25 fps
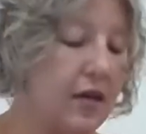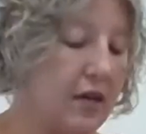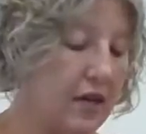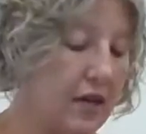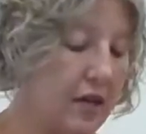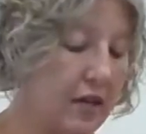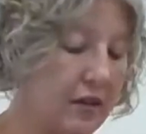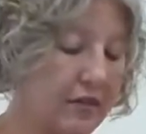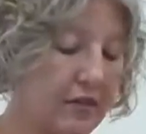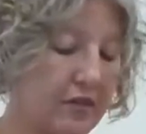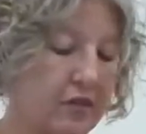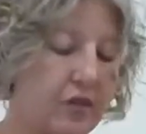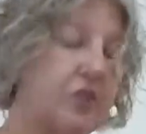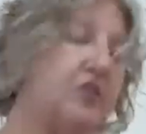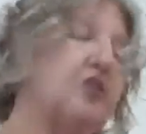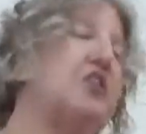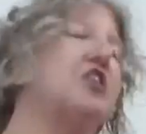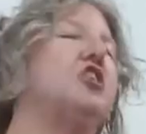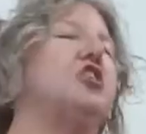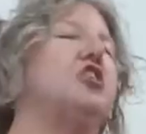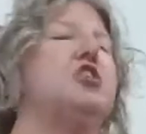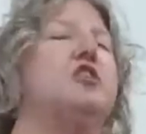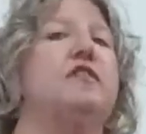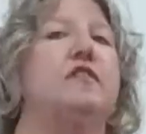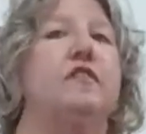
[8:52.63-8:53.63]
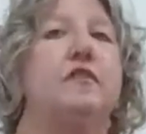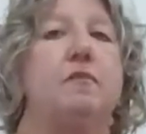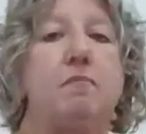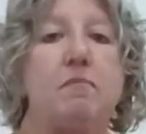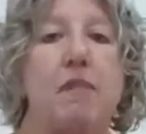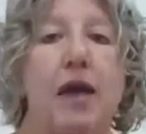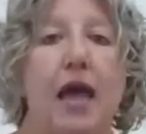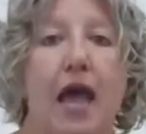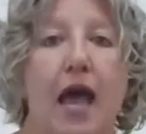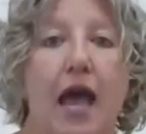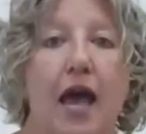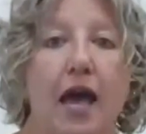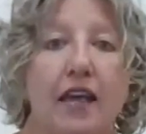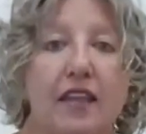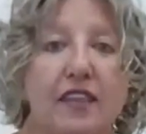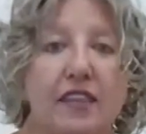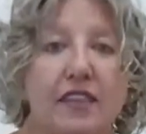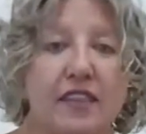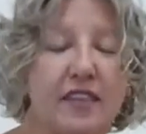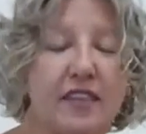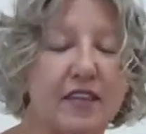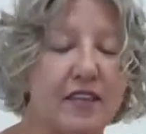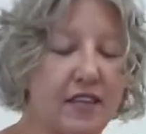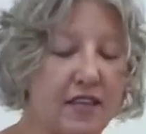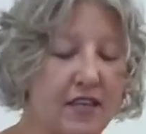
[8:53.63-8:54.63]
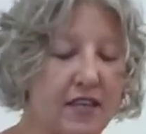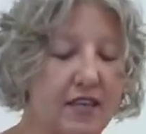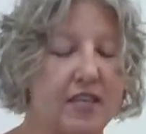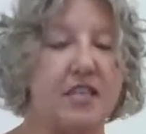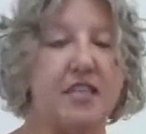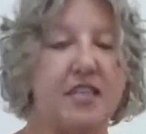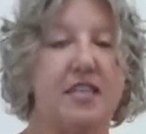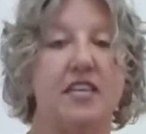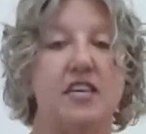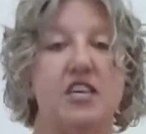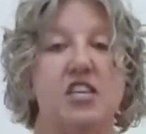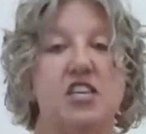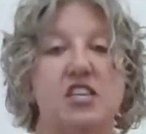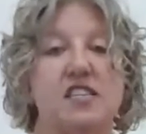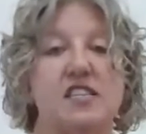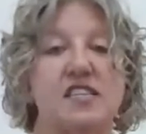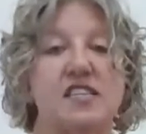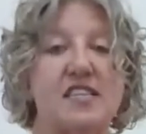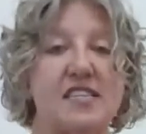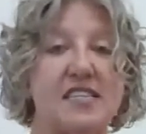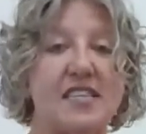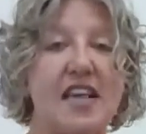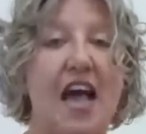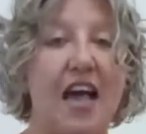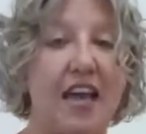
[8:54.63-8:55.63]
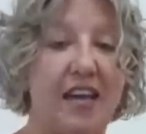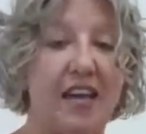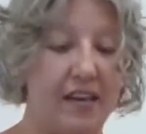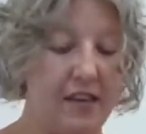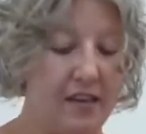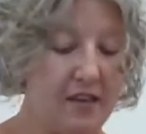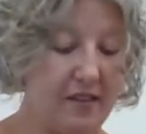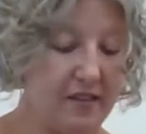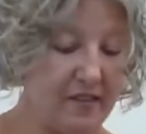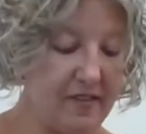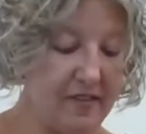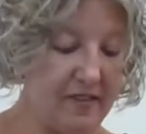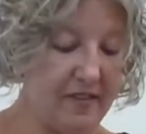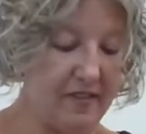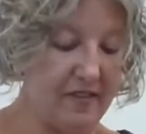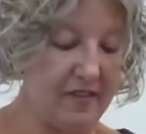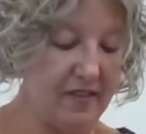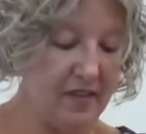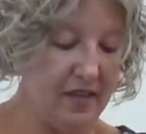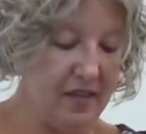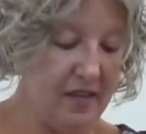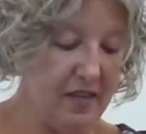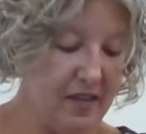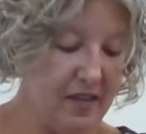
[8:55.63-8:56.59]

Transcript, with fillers: It teaches math, it teaches science.